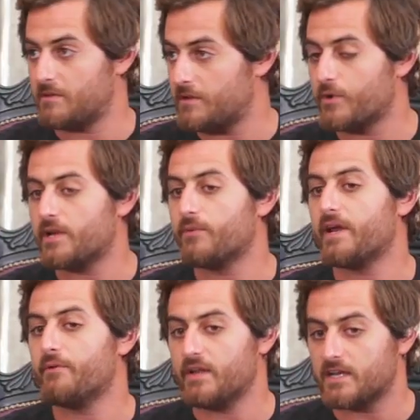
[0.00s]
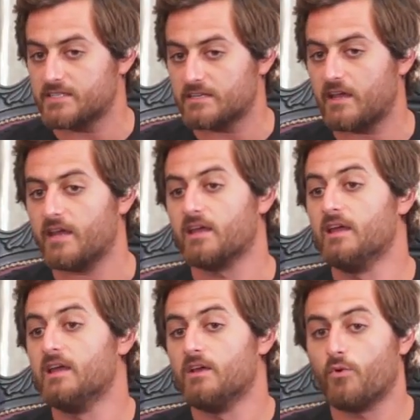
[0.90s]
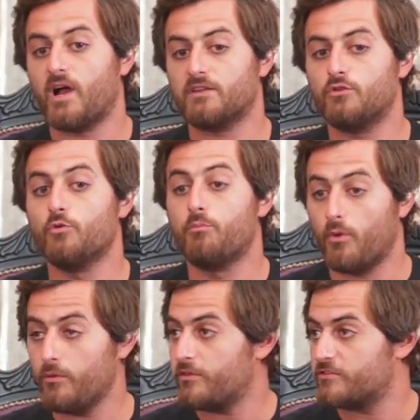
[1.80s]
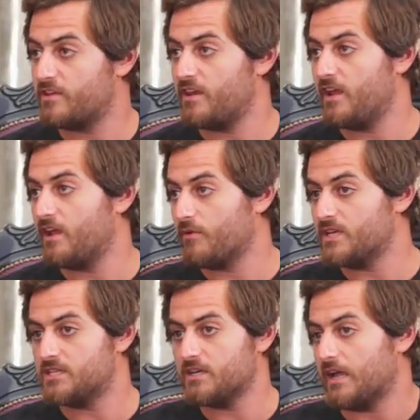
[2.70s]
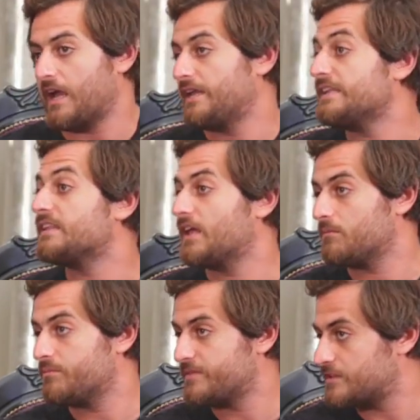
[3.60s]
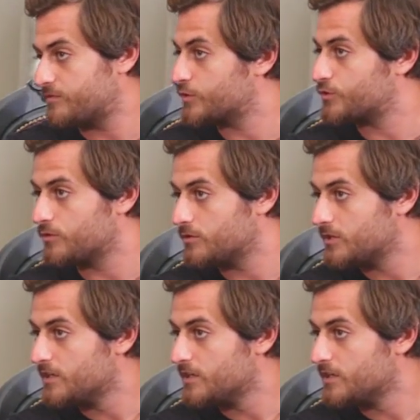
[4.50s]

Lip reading: When I realized that I had to do both, studying and racing, I needed help. That's for sure.